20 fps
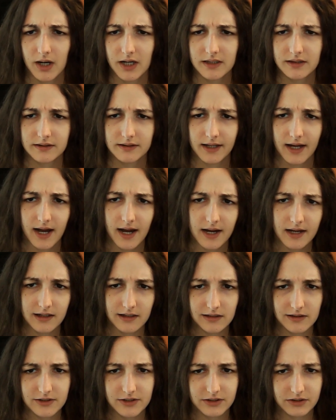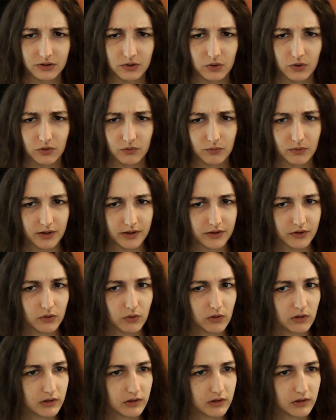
white tile, stone with